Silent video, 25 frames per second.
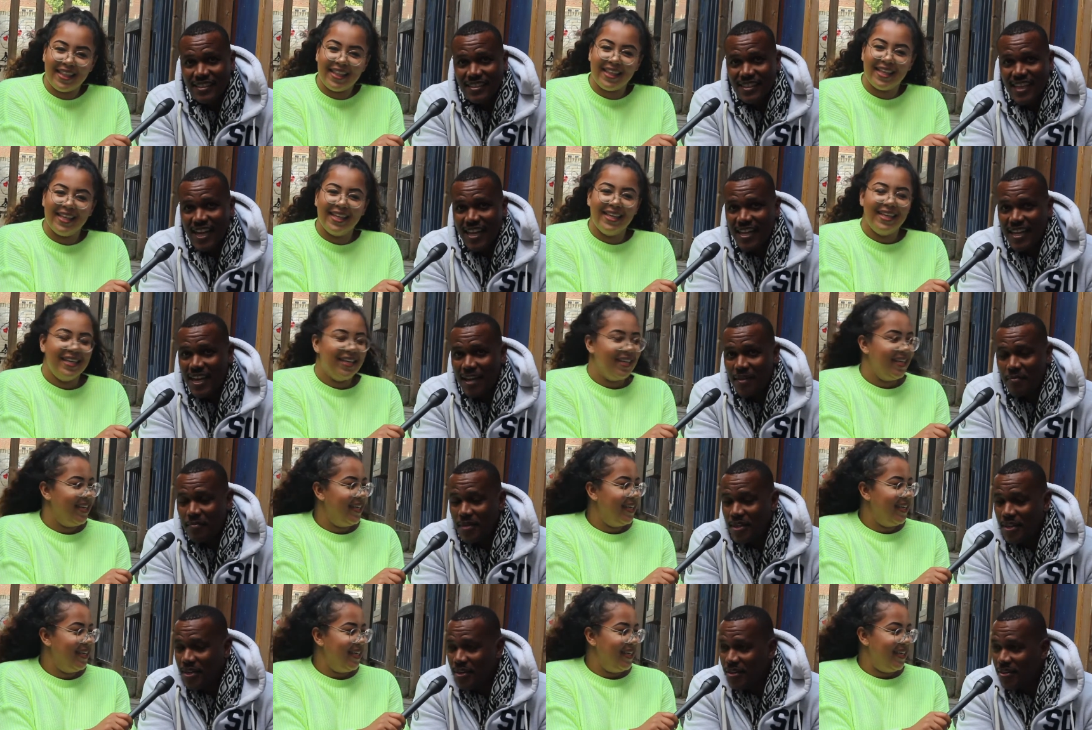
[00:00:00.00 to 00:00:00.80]
Speaker 1: that
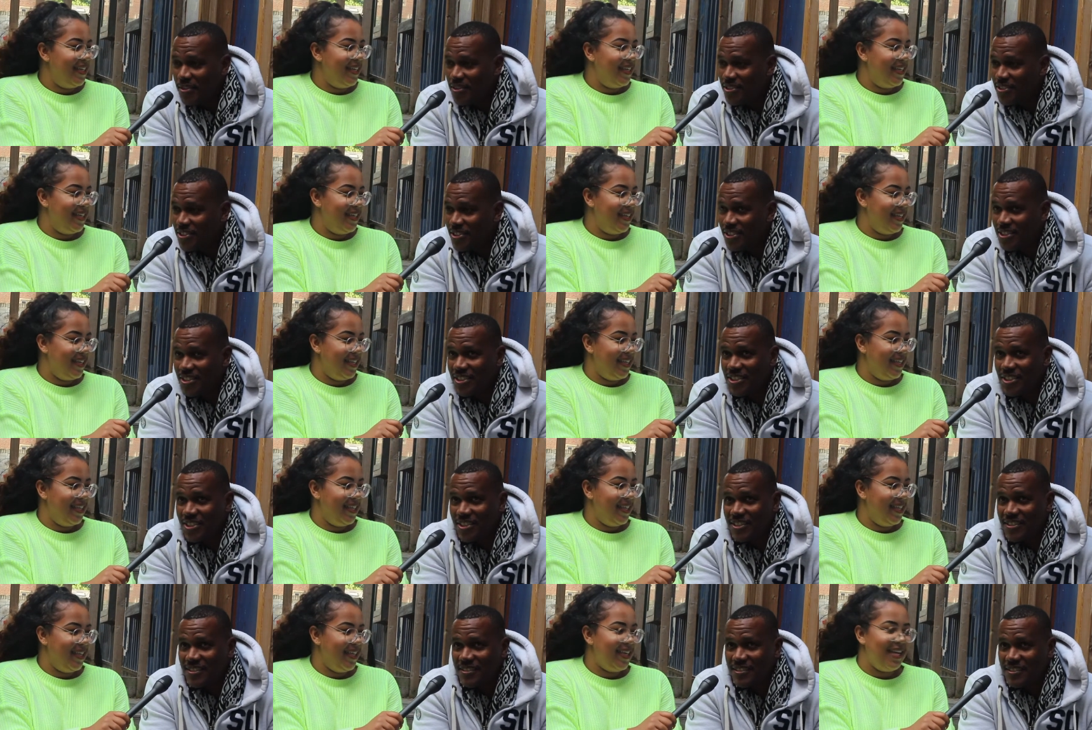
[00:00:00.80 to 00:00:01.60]
let me hold you, you
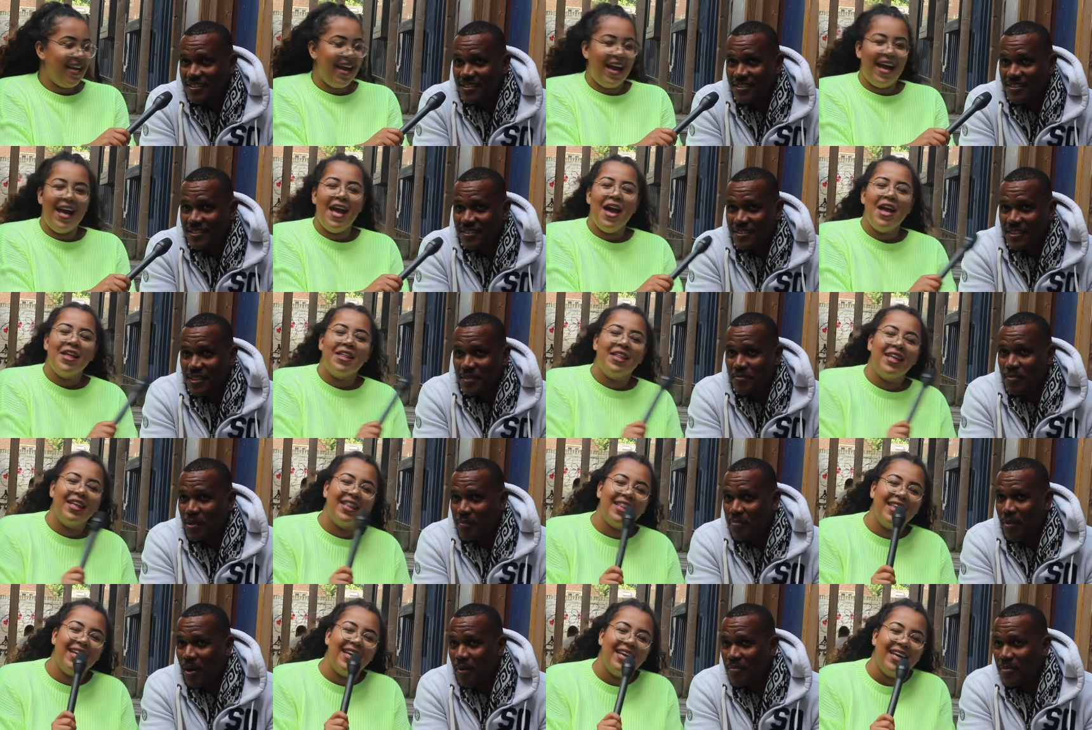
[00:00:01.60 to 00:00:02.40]
know? Yeah. Keep
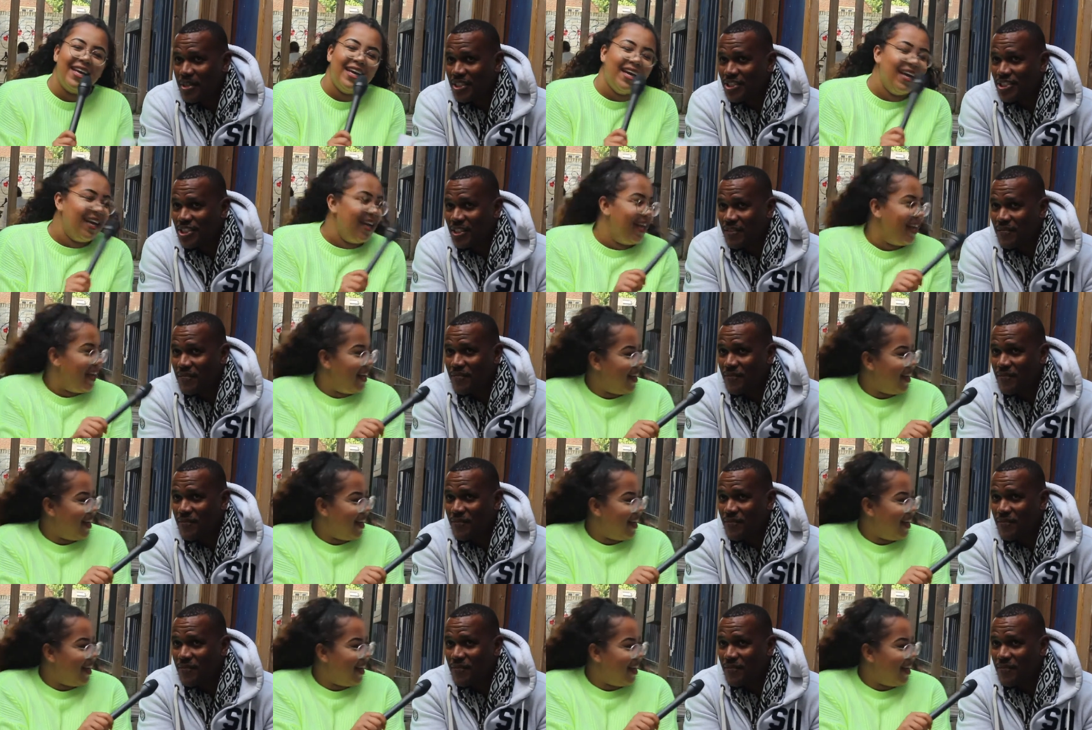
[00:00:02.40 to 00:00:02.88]
the see, publishing